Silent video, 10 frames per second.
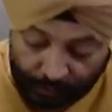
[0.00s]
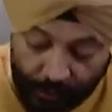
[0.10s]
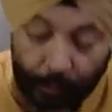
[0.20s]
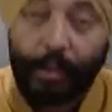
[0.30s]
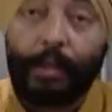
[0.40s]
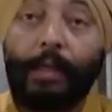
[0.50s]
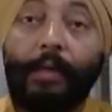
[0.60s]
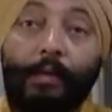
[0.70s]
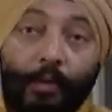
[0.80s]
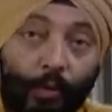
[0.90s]
simmer it,
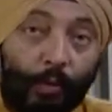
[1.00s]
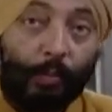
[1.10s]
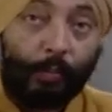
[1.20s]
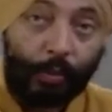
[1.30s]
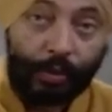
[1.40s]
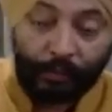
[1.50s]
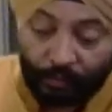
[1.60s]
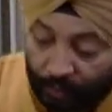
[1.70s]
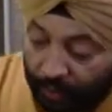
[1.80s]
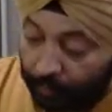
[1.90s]
you know, put the
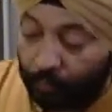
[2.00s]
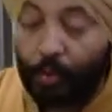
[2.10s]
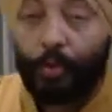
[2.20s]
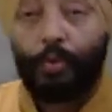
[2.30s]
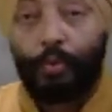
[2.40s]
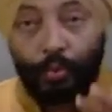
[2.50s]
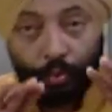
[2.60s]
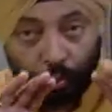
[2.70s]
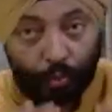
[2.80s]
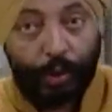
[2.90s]
flame
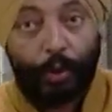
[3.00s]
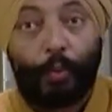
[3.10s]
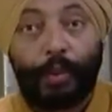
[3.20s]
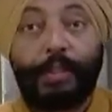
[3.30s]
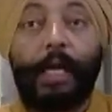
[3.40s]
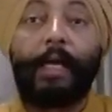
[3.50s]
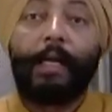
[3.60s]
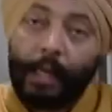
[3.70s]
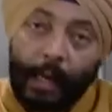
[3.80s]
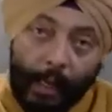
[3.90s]
to the lower side
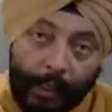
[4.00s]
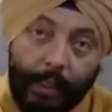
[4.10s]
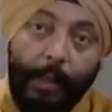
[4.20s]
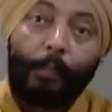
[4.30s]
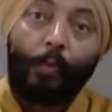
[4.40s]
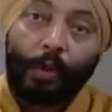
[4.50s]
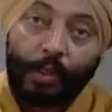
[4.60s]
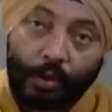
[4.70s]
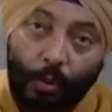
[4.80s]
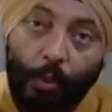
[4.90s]
and keep
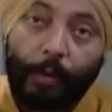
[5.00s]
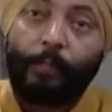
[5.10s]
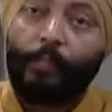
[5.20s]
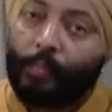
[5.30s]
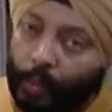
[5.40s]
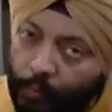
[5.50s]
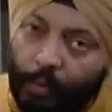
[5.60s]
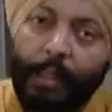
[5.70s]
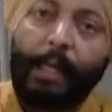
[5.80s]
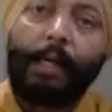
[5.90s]
cooking slowly.
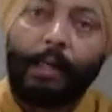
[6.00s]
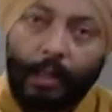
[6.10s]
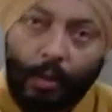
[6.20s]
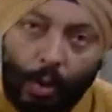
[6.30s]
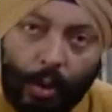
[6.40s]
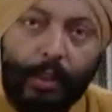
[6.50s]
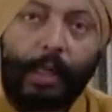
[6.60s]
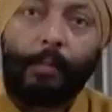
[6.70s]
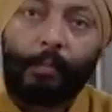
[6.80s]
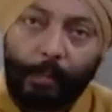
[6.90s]
Will take a little longer
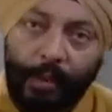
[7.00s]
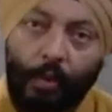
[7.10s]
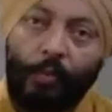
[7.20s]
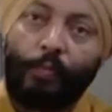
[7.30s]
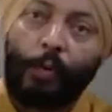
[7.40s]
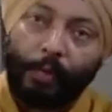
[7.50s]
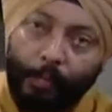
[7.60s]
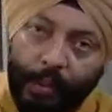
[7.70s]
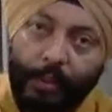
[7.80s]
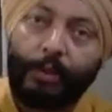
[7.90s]
time, maybe around 40
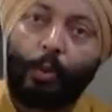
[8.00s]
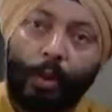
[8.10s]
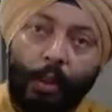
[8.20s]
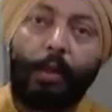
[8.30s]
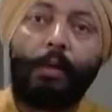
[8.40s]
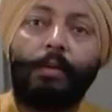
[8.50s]
minutes total